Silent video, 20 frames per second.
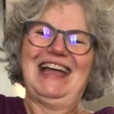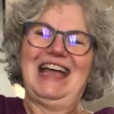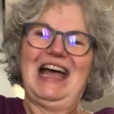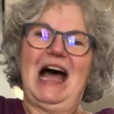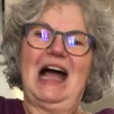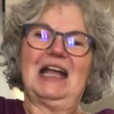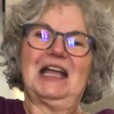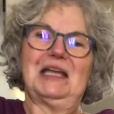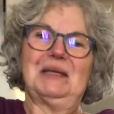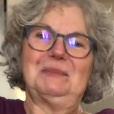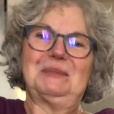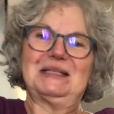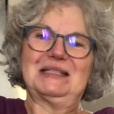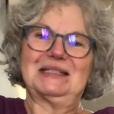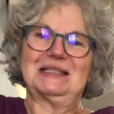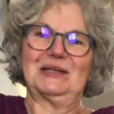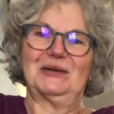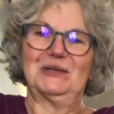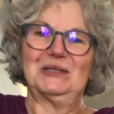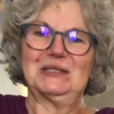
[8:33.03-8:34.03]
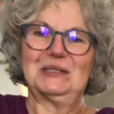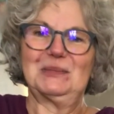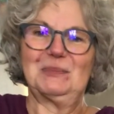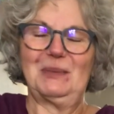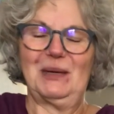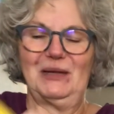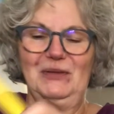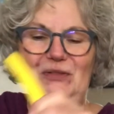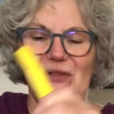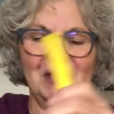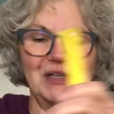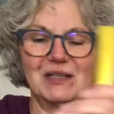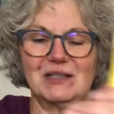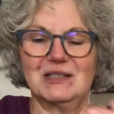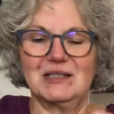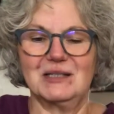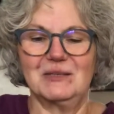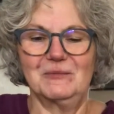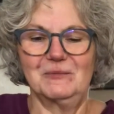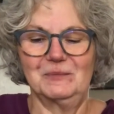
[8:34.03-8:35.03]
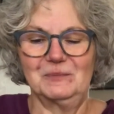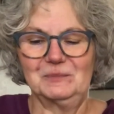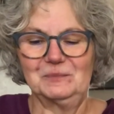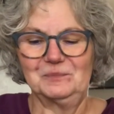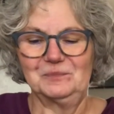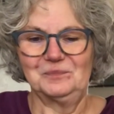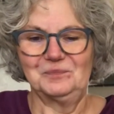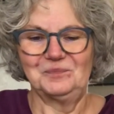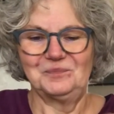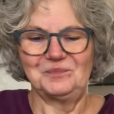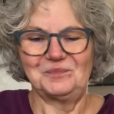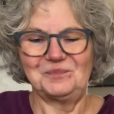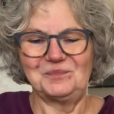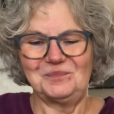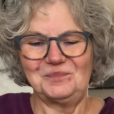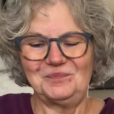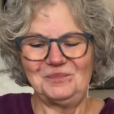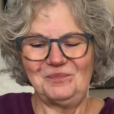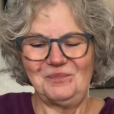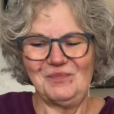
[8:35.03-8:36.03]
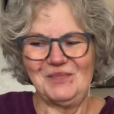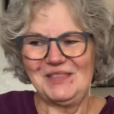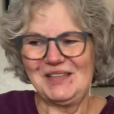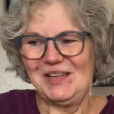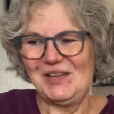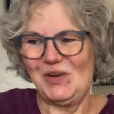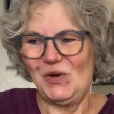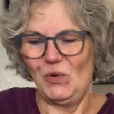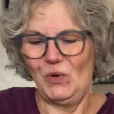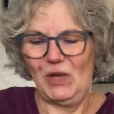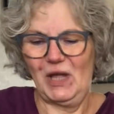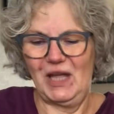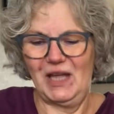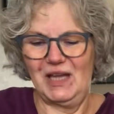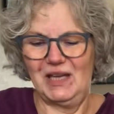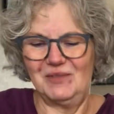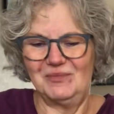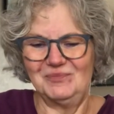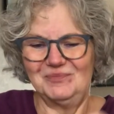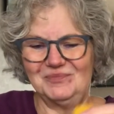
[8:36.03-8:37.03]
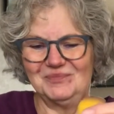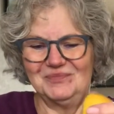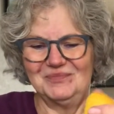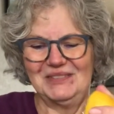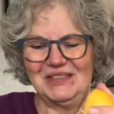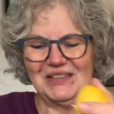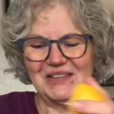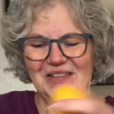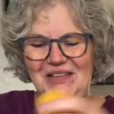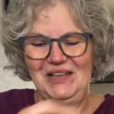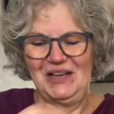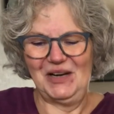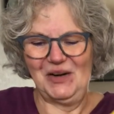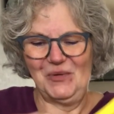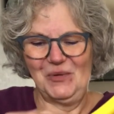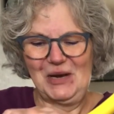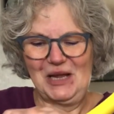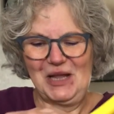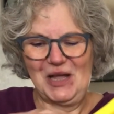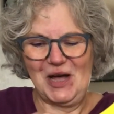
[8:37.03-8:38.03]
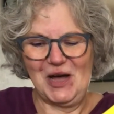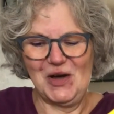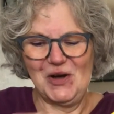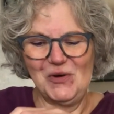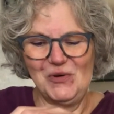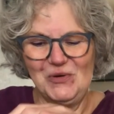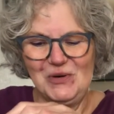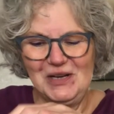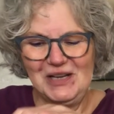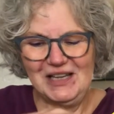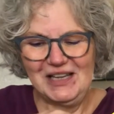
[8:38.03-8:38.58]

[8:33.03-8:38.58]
I gotta be serious about this. Okay, there we go.